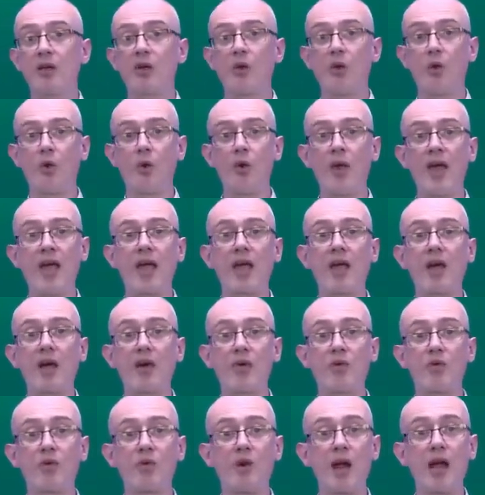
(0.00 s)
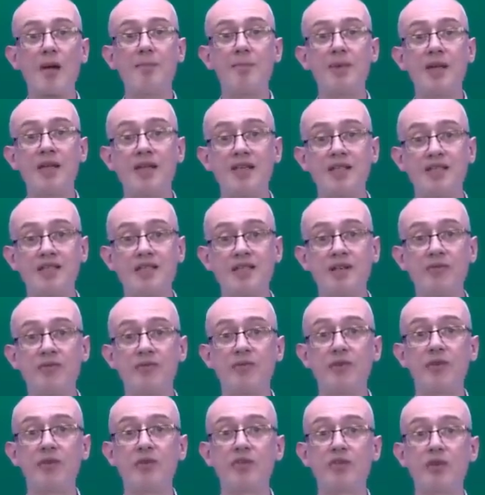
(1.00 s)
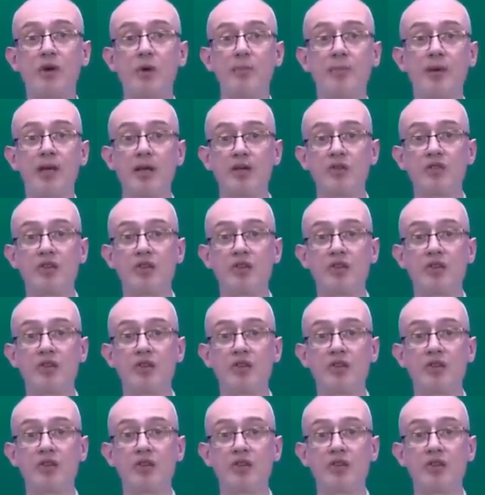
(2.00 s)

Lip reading: Quick, rapid, different topic